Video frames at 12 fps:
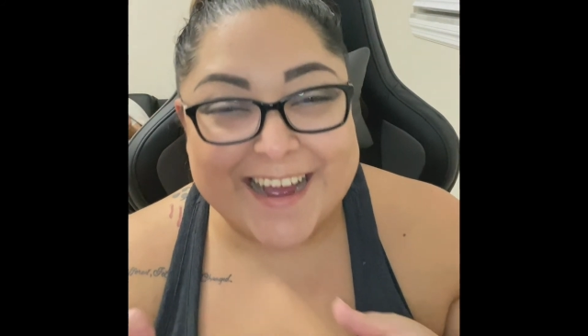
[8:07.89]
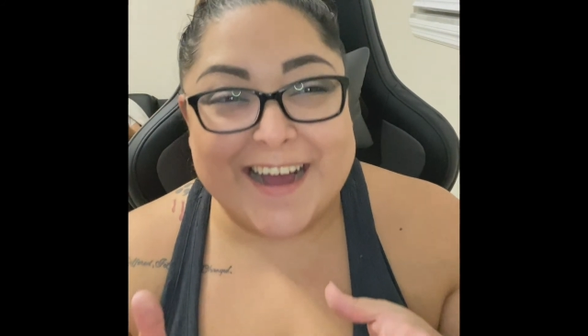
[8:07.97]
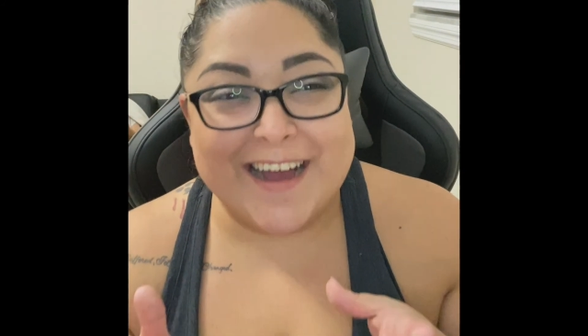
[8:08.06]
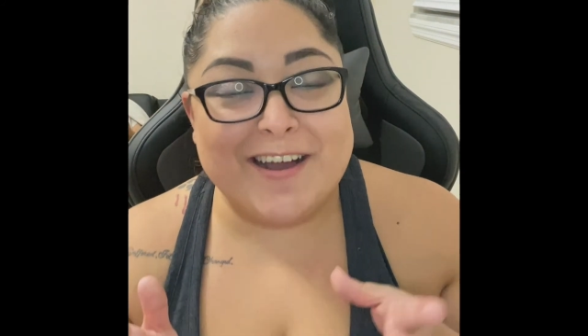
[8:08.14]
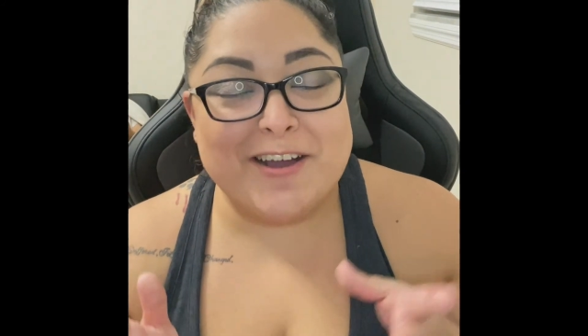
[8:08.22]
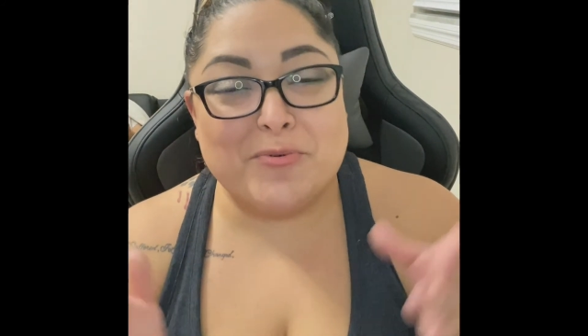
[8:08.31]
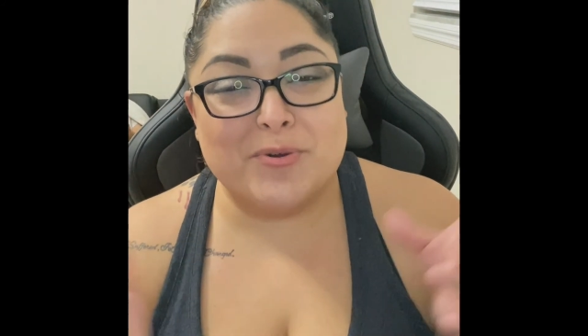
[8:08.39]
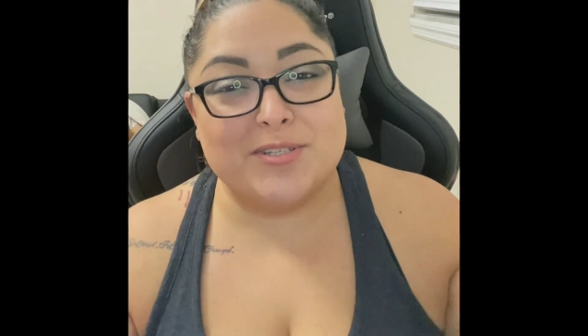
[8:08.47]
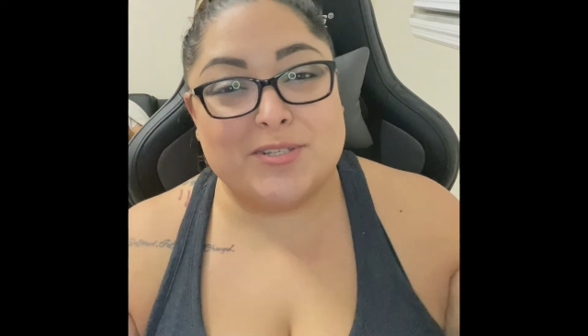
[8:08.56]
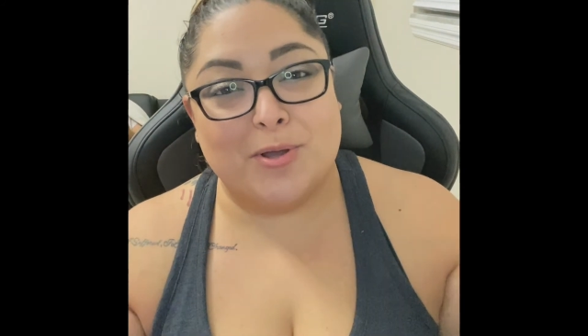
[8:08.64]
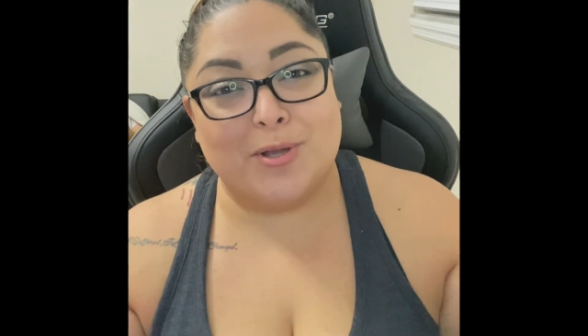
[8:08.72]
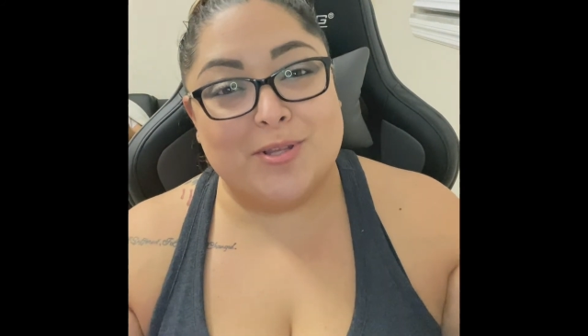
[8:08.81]
We're
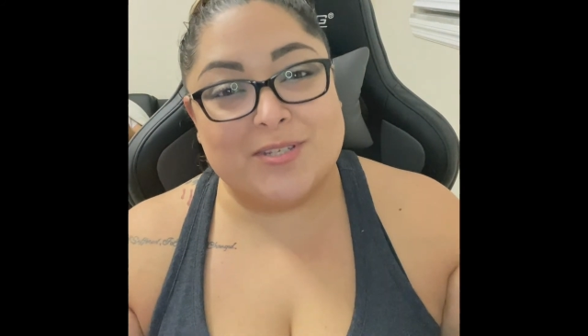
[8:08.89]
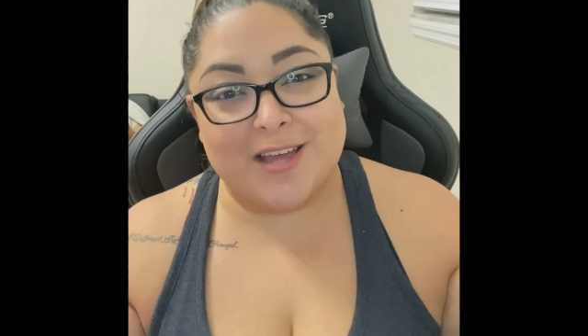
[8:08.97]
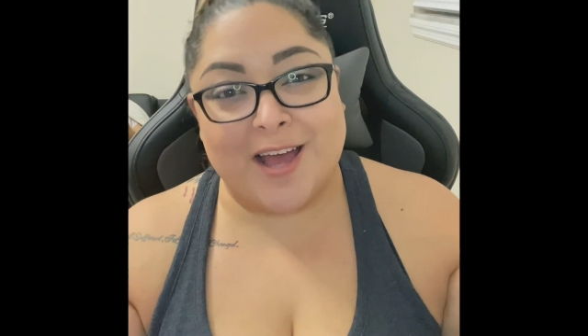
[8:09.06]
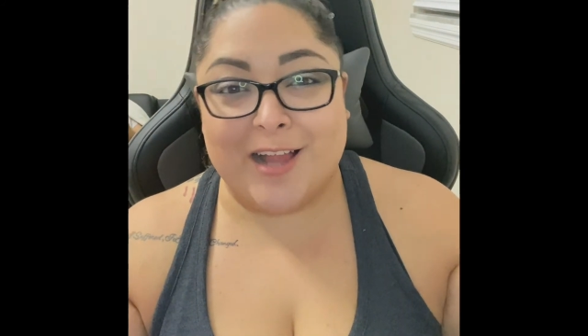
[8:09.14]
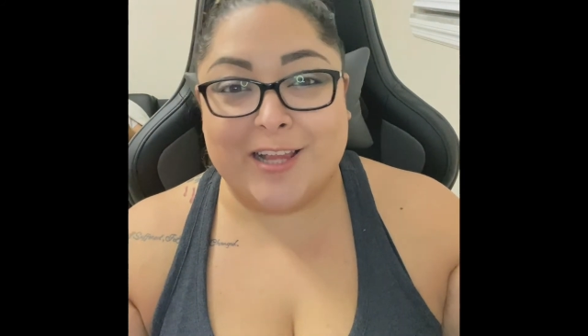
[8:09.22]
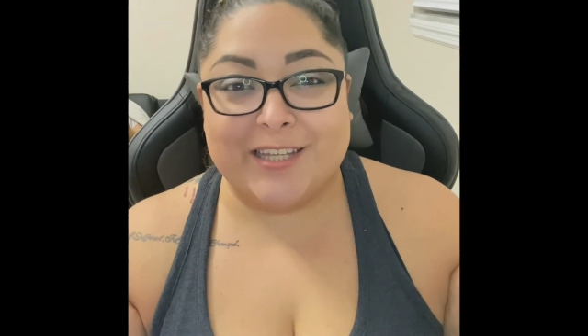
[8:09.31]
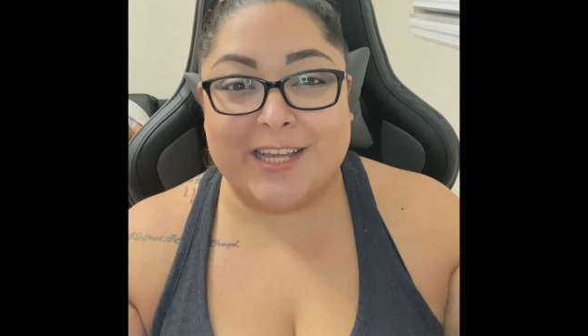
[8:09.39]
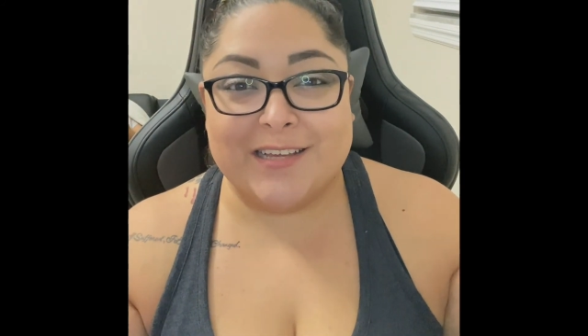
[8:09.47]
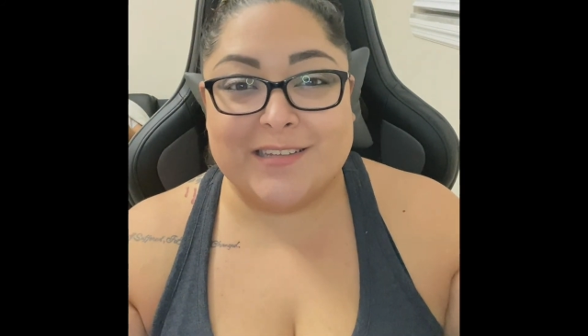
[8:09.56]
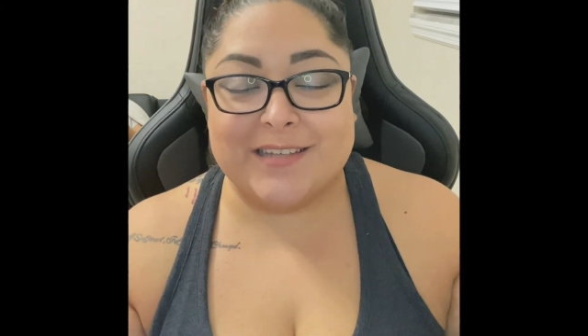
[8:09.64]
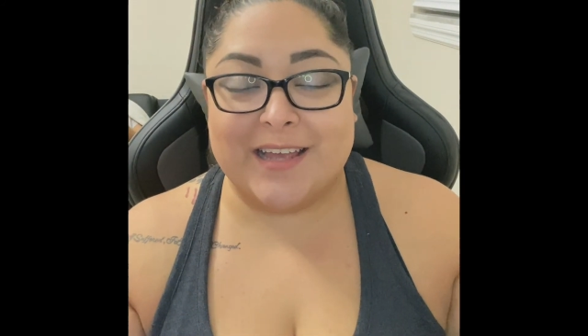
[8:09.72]
so close to the holidays,